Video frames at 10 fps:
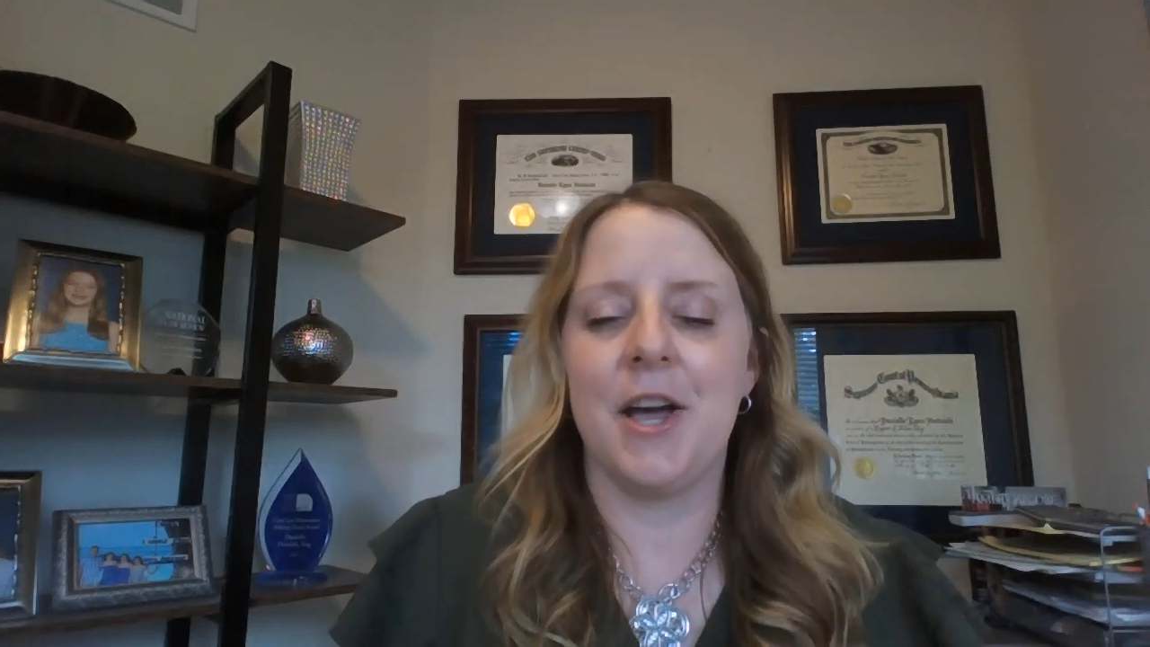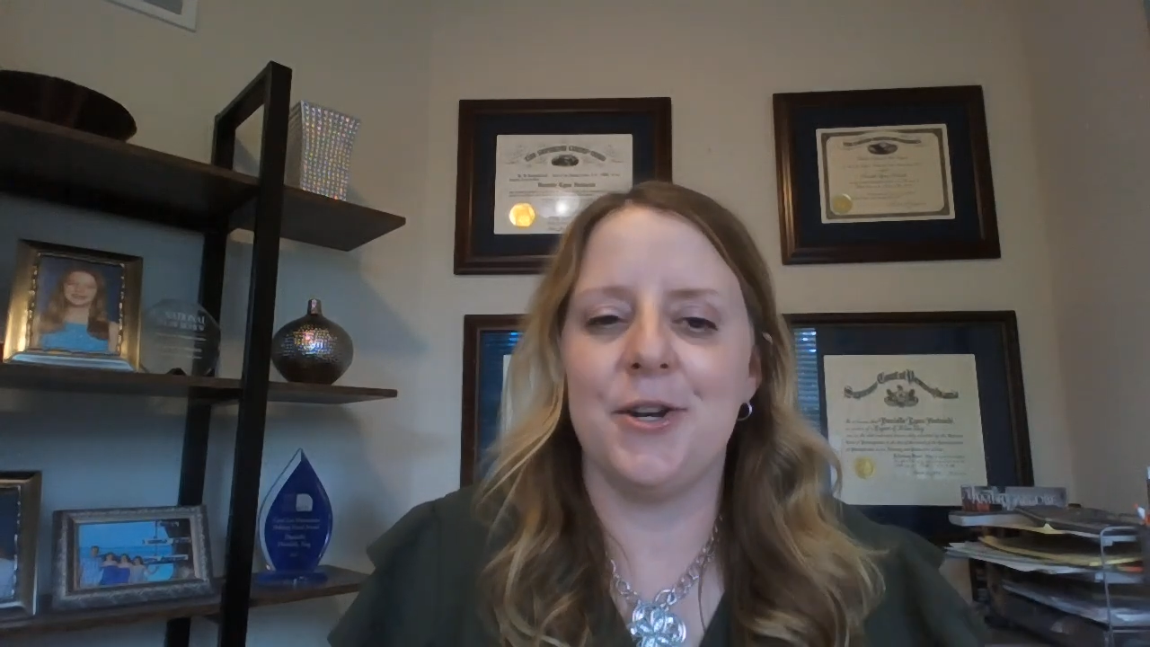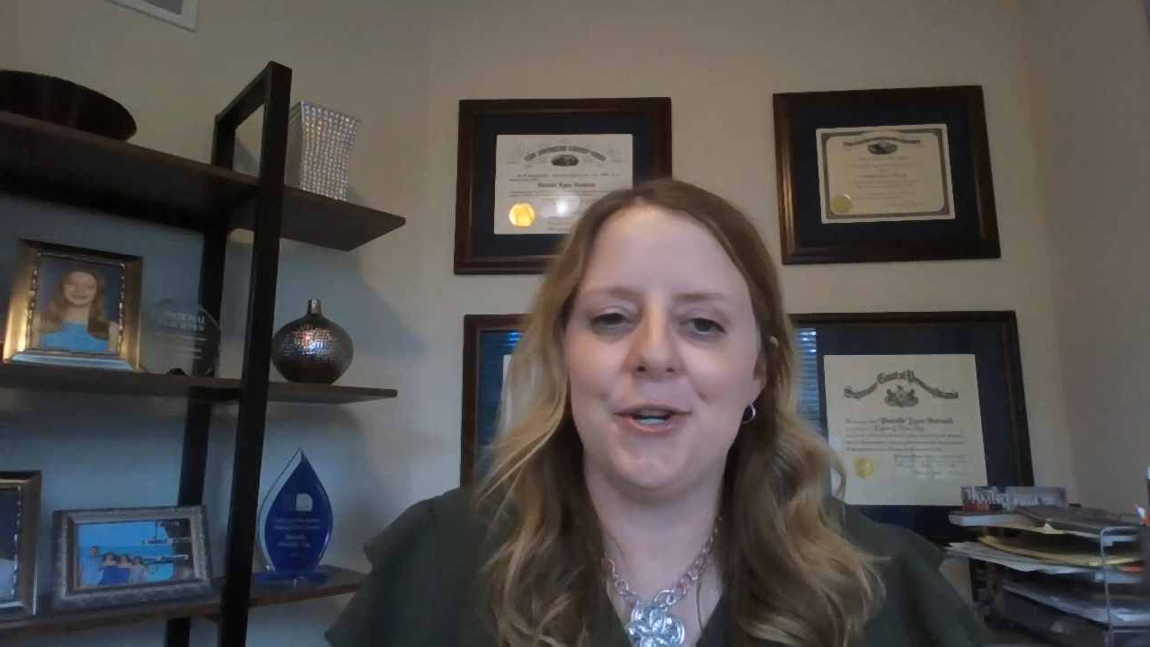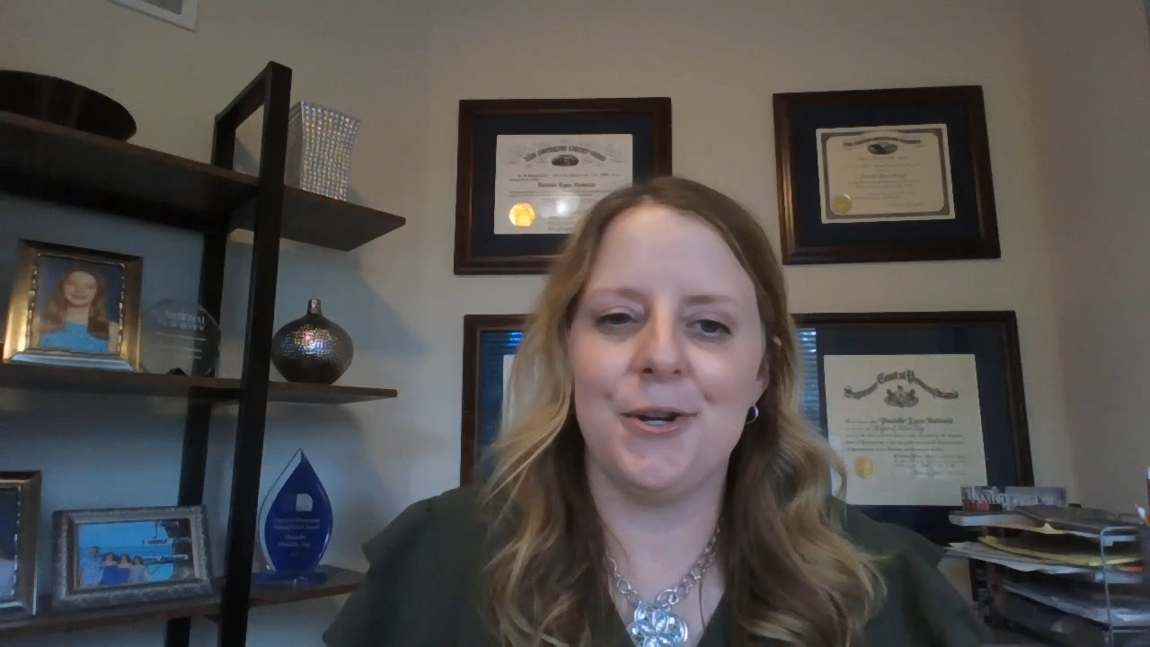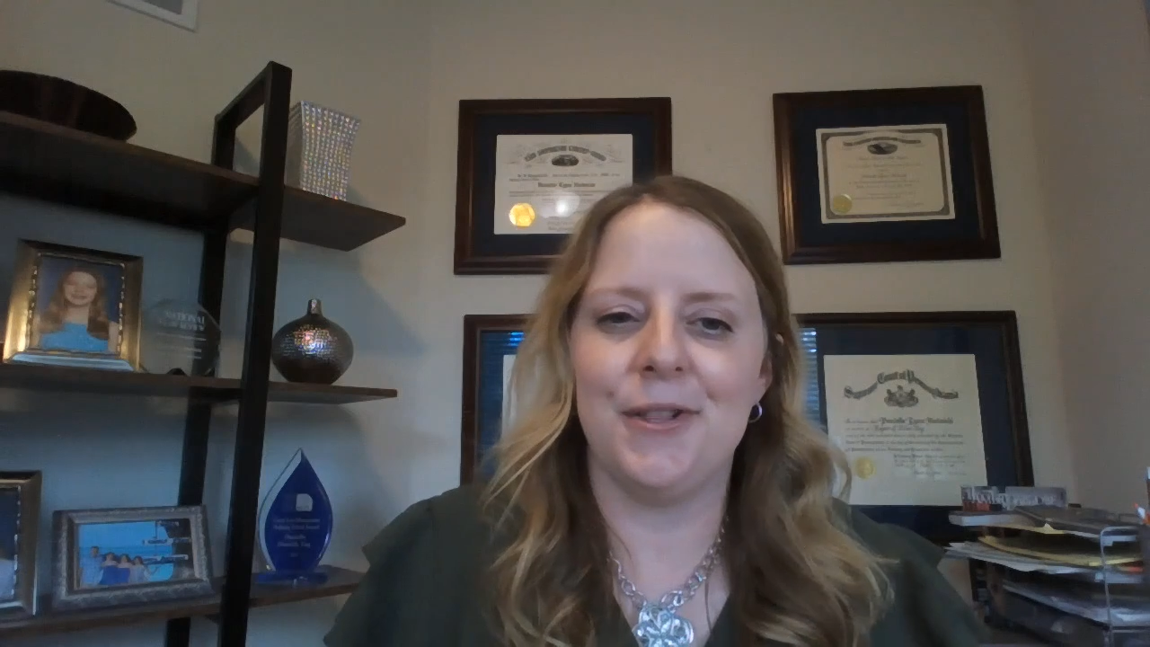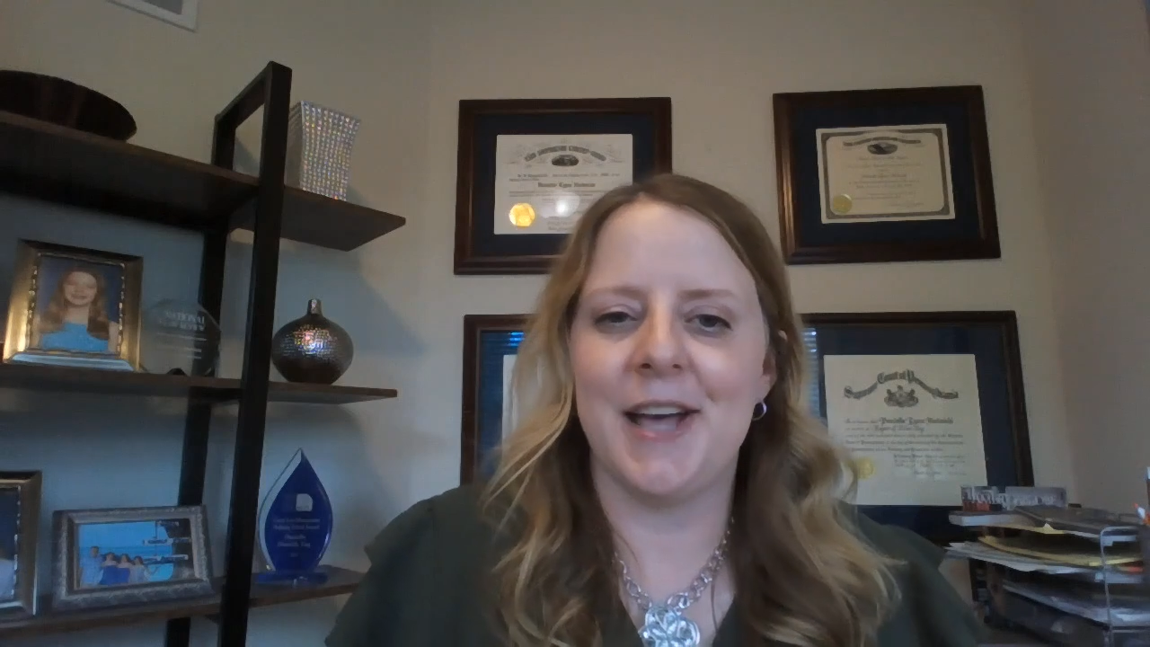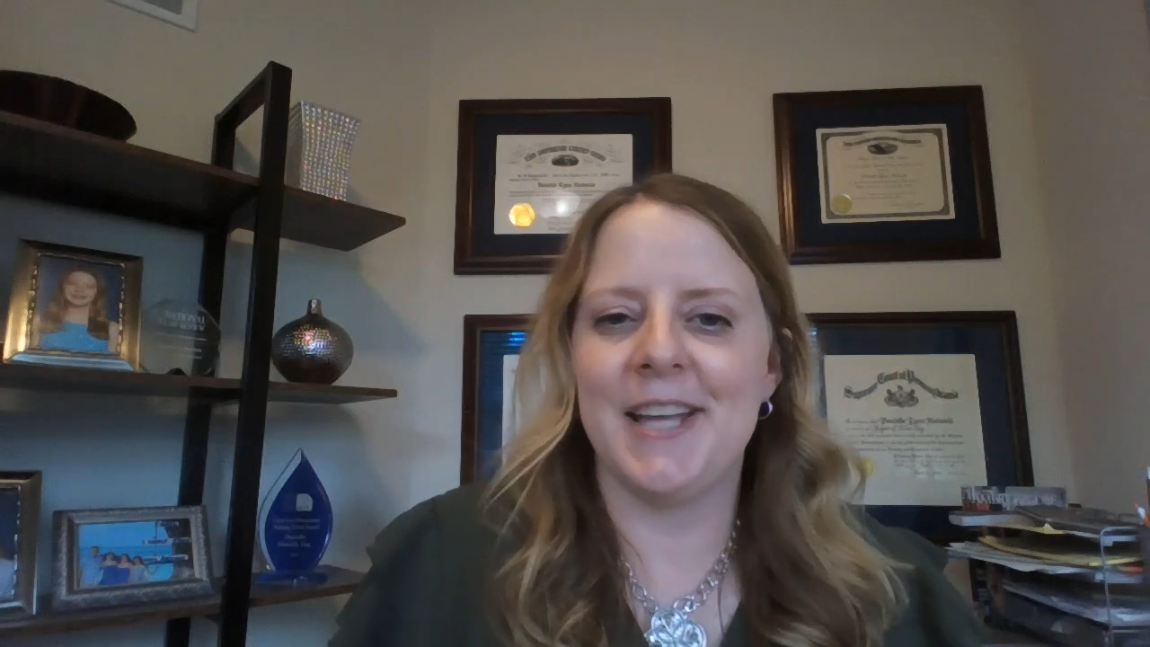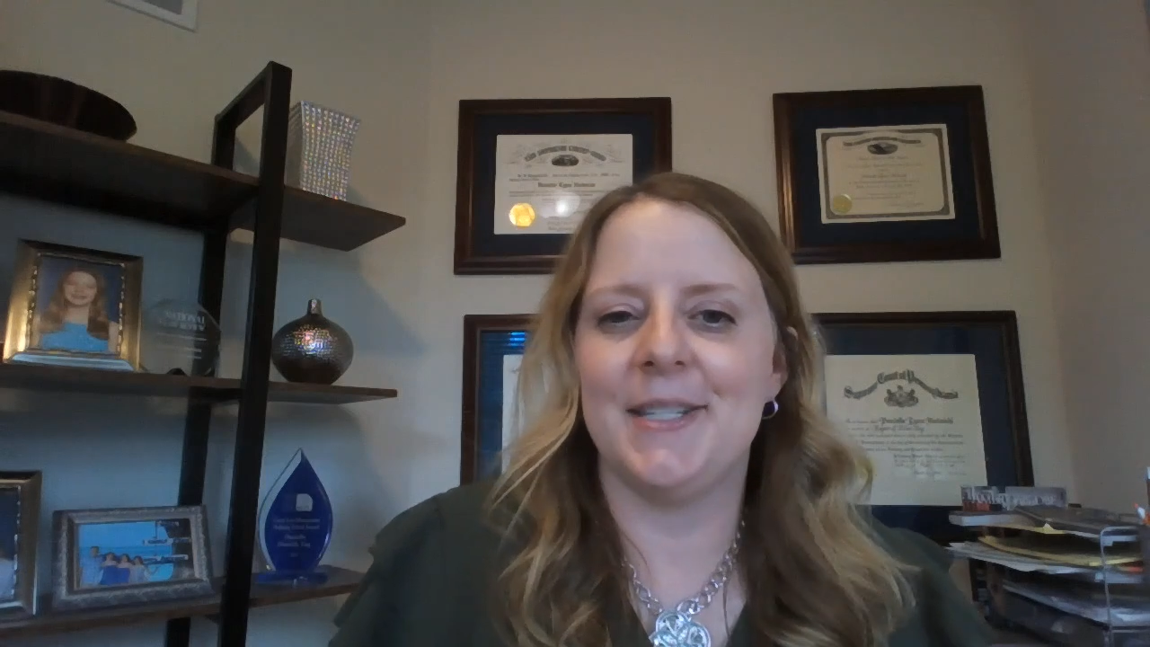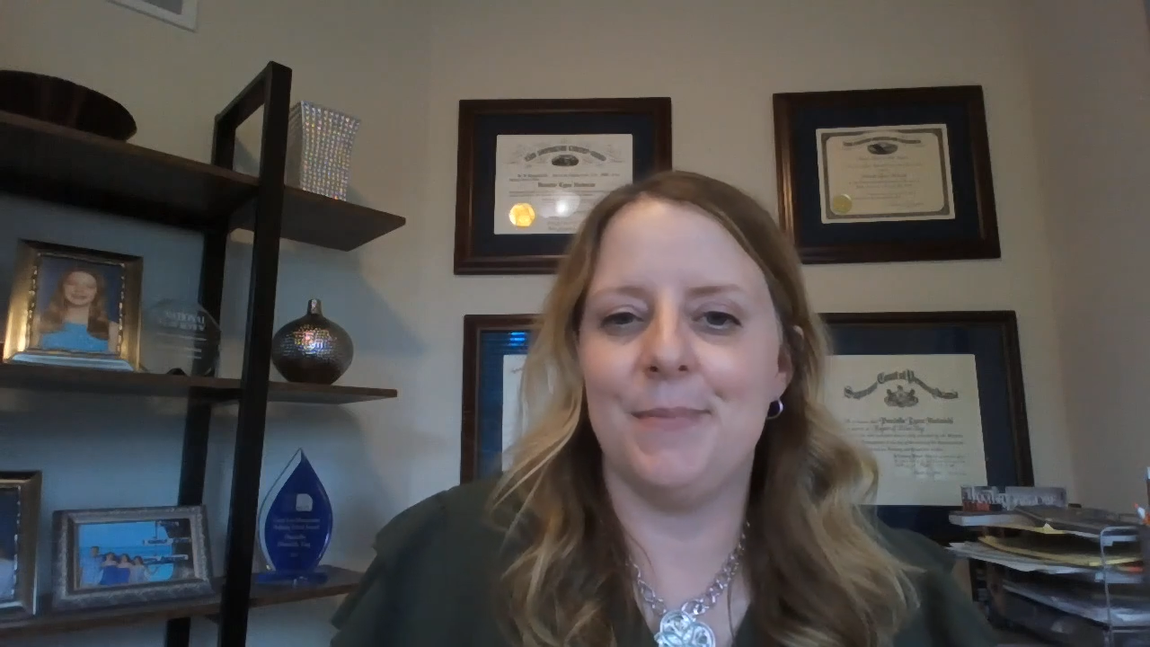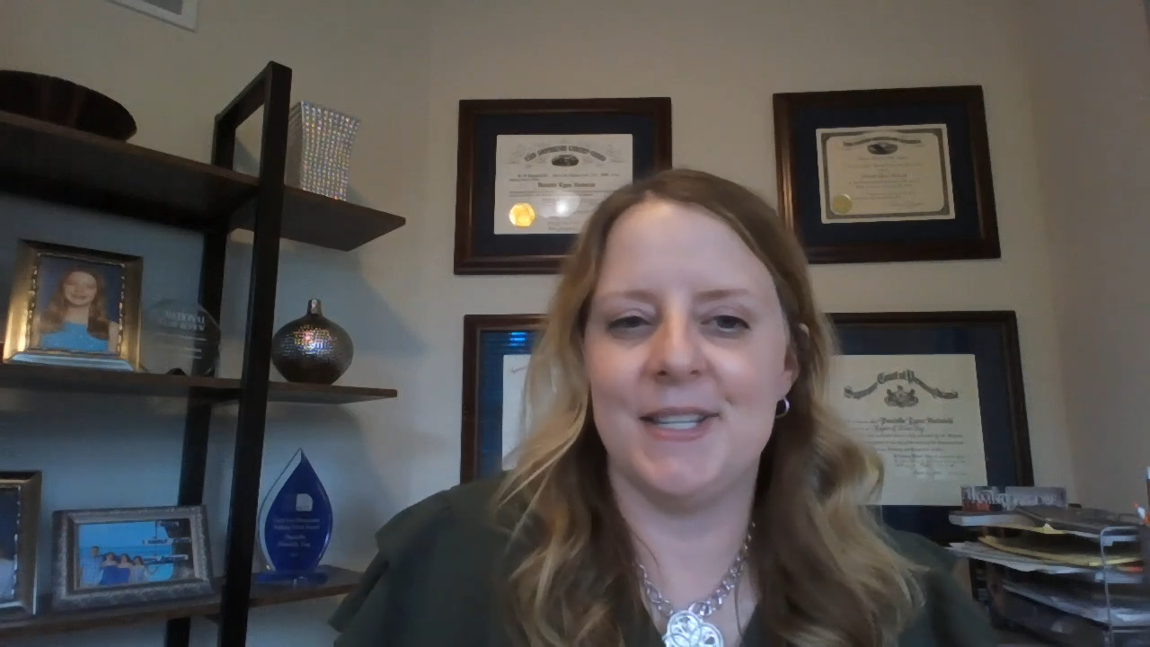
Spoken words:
Underutilized